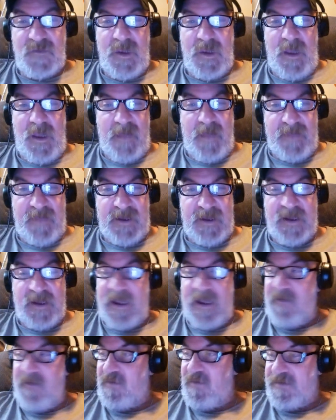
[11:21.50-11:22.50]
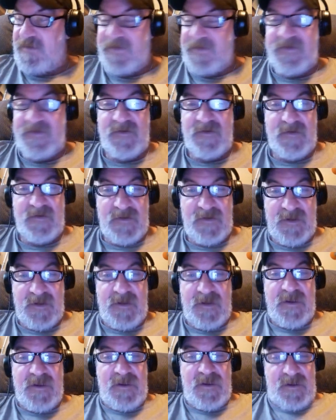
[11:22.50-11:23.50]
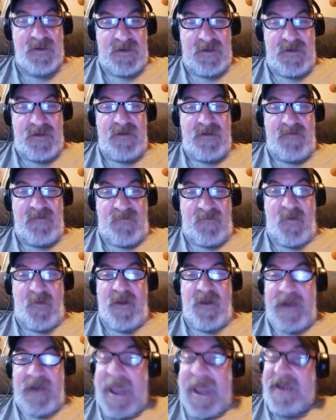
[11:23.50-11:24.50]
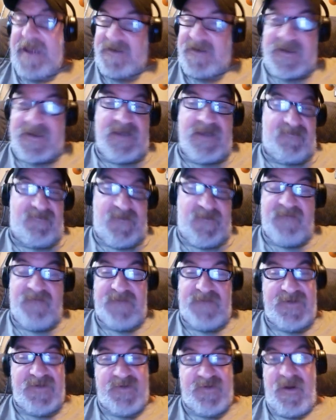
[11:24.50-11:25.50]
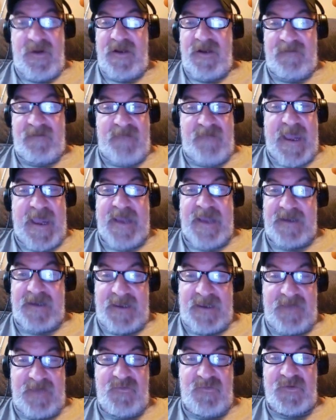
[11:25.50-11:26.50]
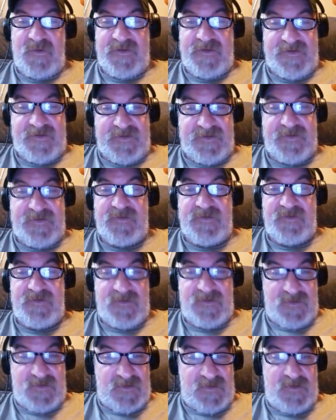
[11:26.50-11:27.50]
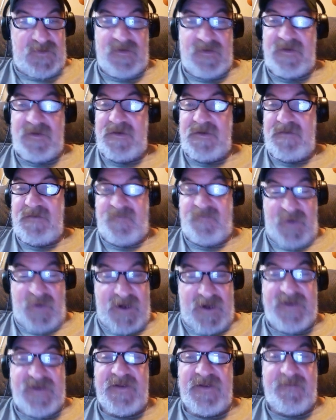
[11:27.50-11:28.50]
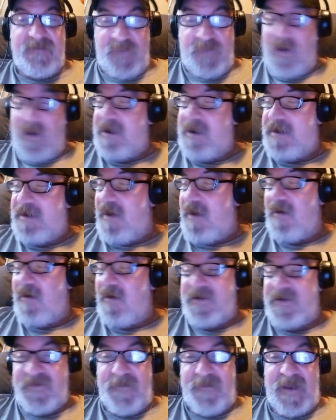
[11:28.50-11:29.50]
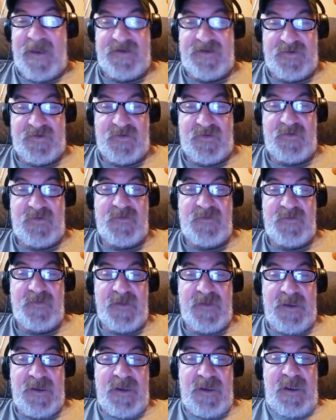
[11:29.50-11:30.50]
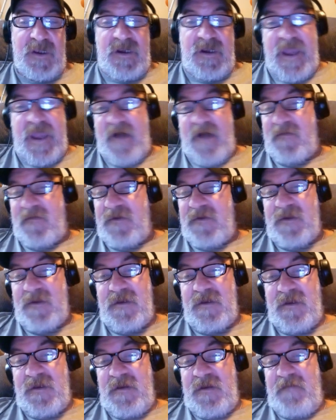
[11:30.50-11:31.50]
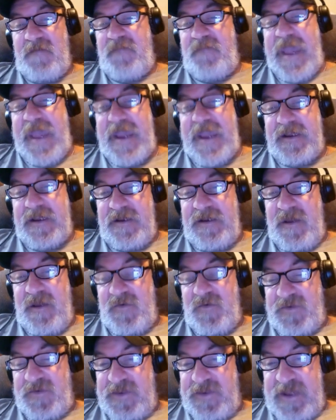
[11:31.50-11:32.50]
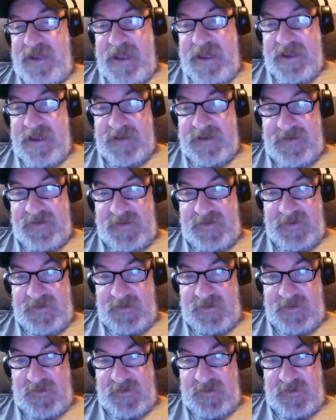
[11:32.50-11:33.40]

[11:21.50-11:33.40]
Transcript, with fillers: I mean, he was for a 1950s running back, he was pretty pretty darn special. Now, back in those days,